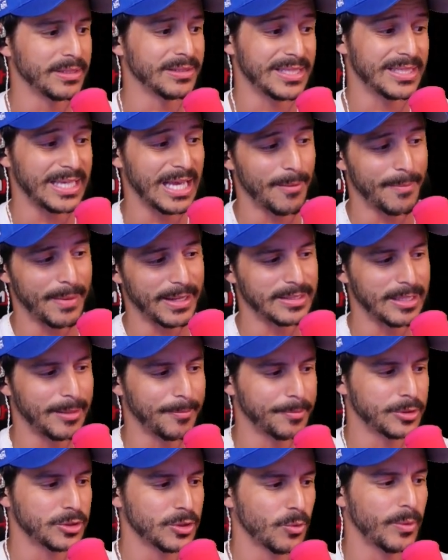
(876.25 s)
See how my
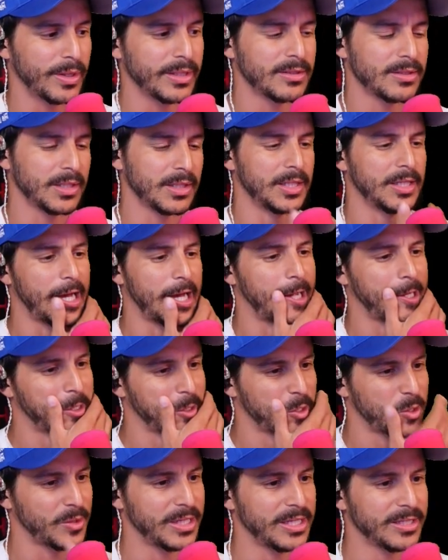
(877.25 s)
temperature went to 9
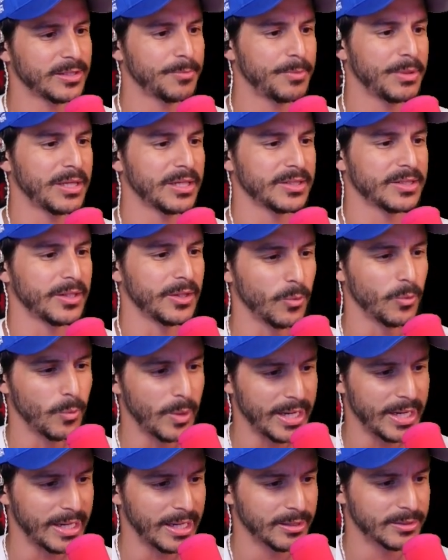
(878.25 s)
degrees because of the
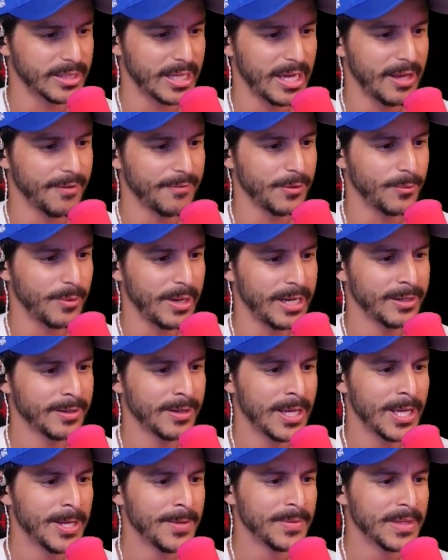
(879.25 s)
rain outside, heavy rain.
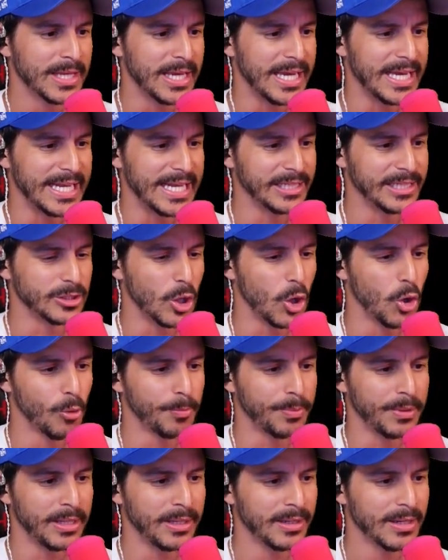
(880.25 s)
It is
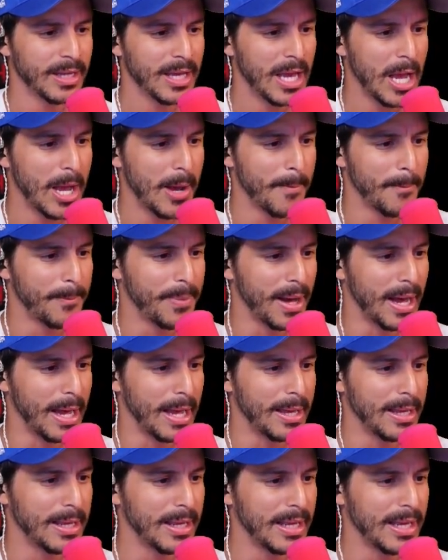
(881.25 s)
open,
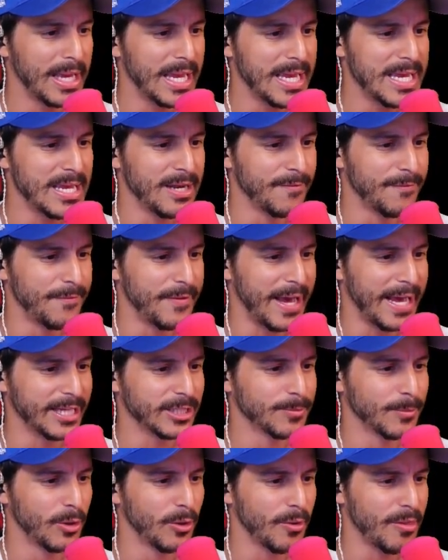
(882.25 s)
but in
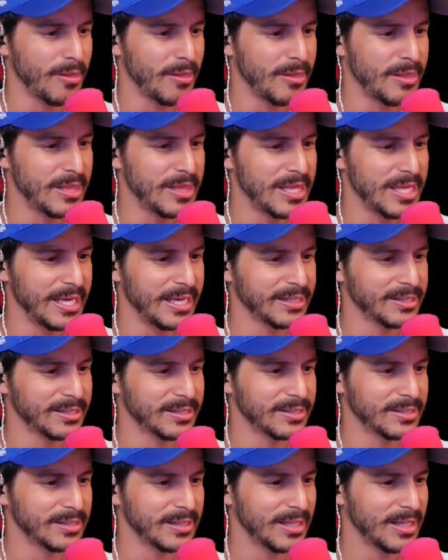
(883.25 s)
Phasmo,
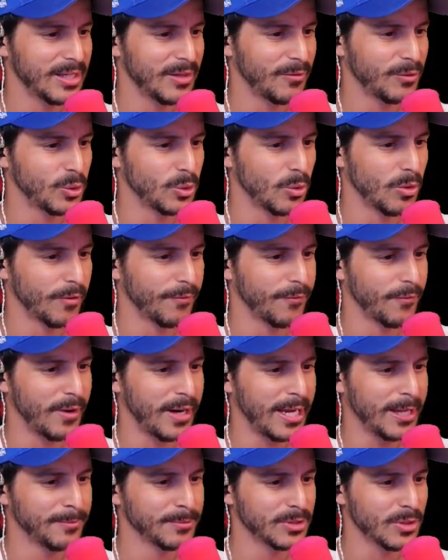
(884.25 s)
this door
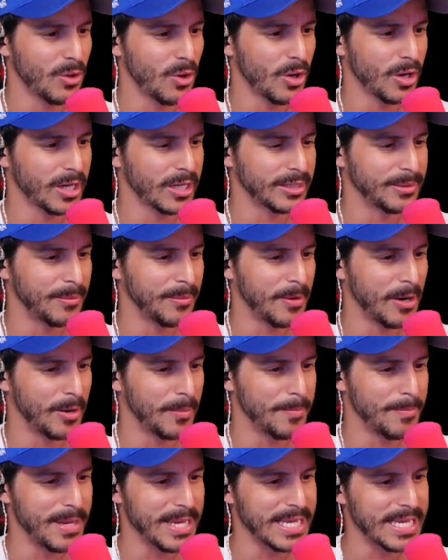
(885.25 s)
frames are
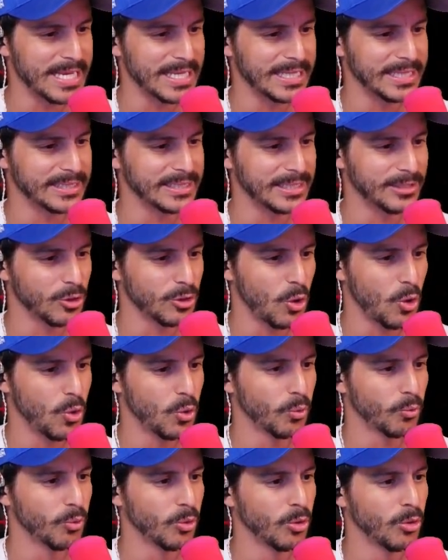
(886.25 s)
making this its
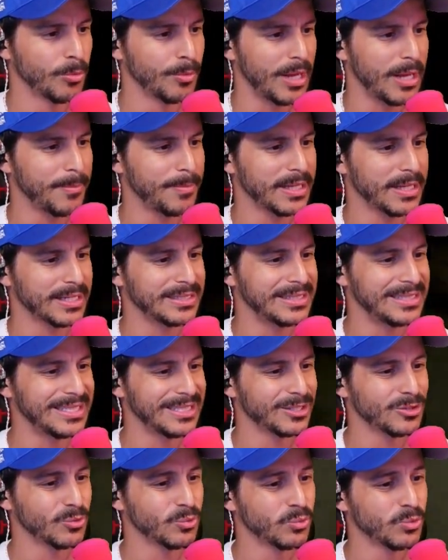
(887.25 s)
own room, and because
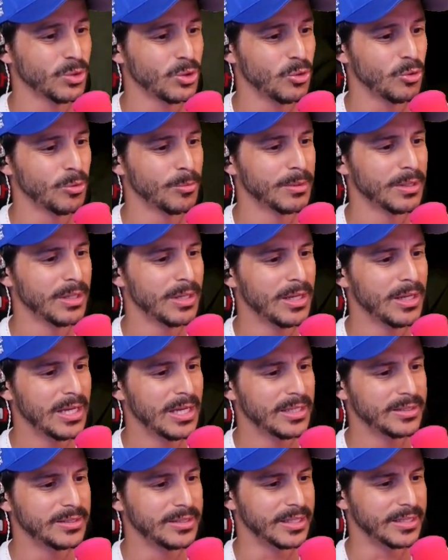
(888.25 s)
this room
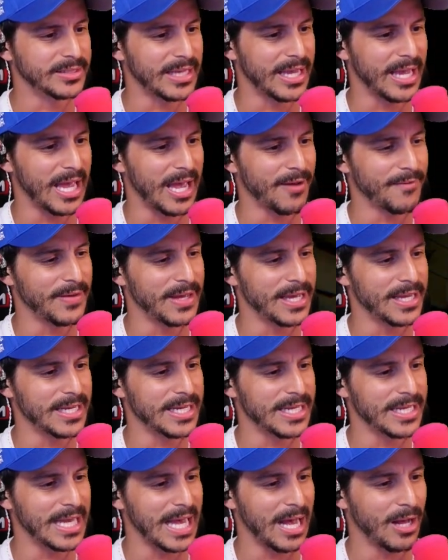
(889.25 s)
doesn't have
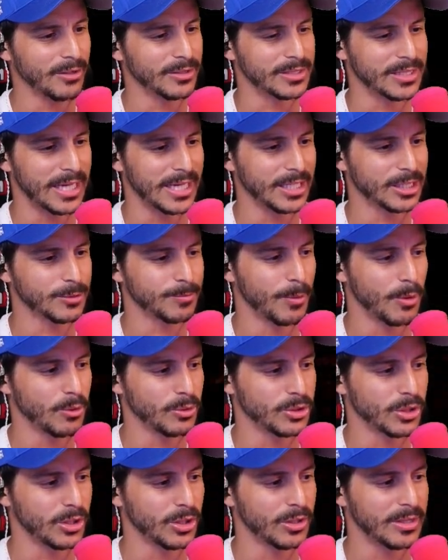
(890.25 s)
any outside
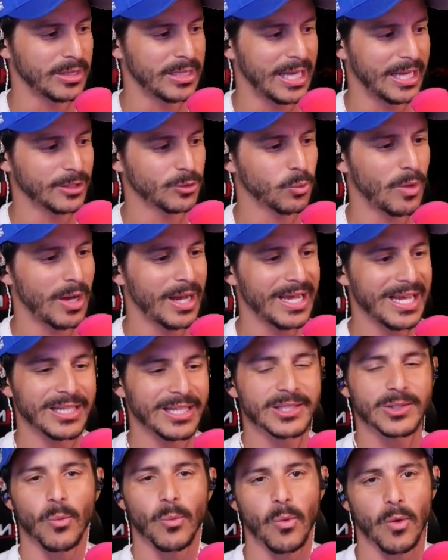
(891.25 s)
exposure. That's why
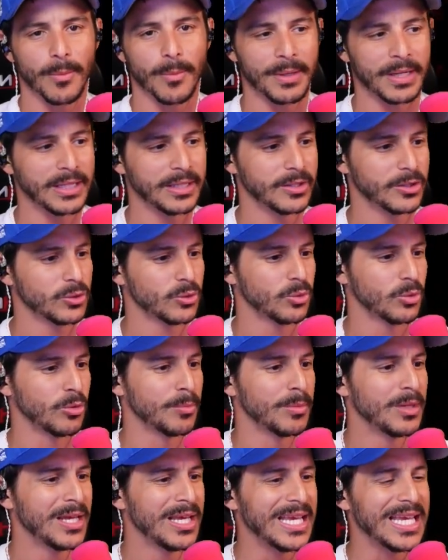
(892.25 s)
it's warmer in this
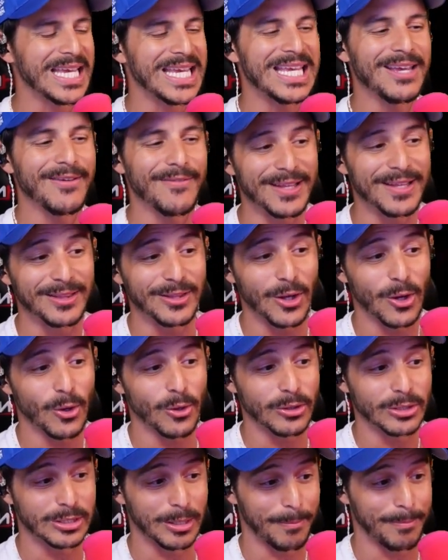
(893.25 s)
room, even though
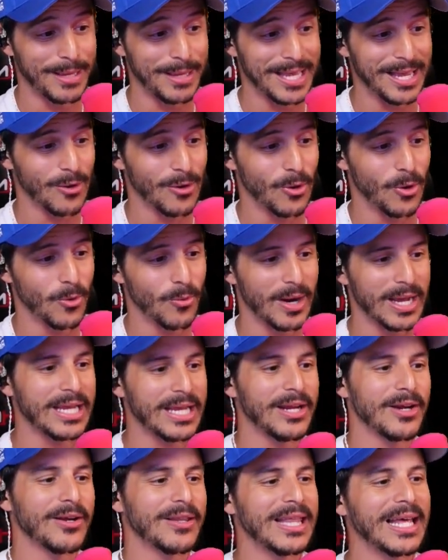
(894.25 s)
there's a big hole right
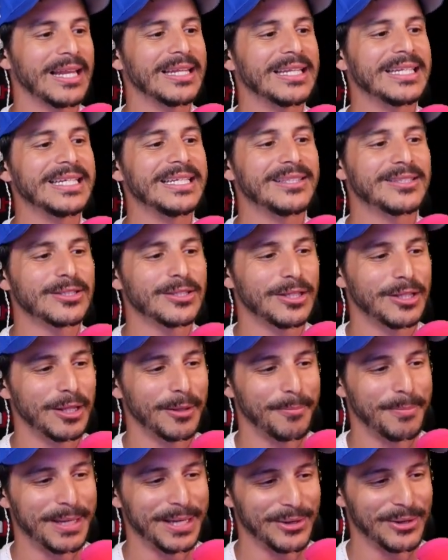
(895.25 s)
here that leads to the
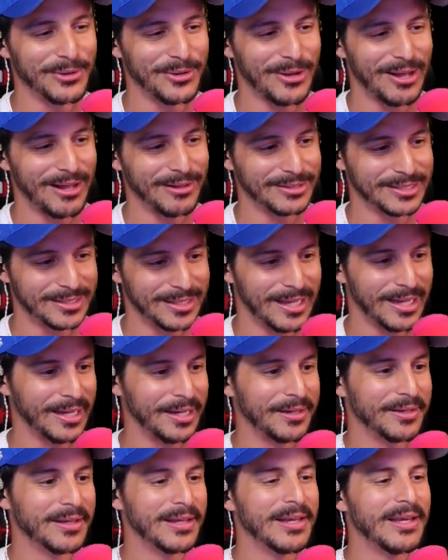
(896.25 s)
big hole
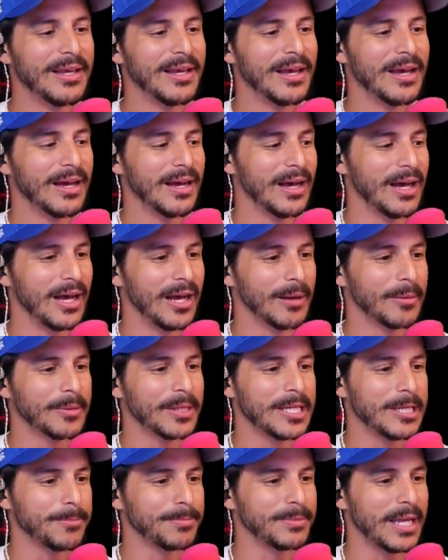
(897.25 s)
outside.
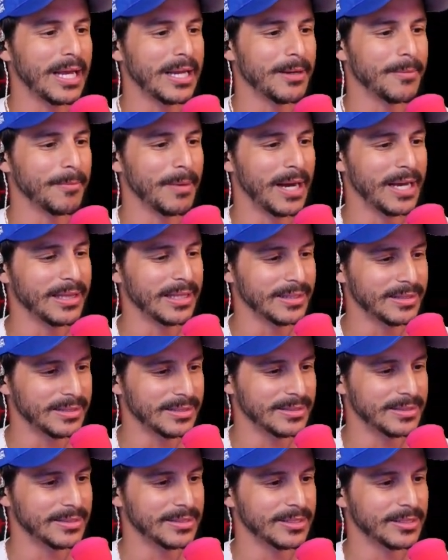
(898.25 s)
Keep that in mind that
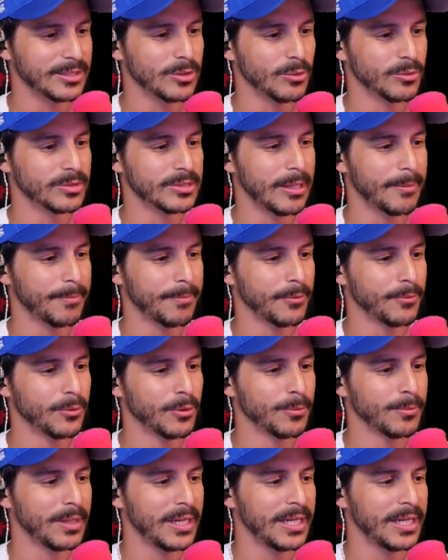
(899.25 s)
this is its own separate room.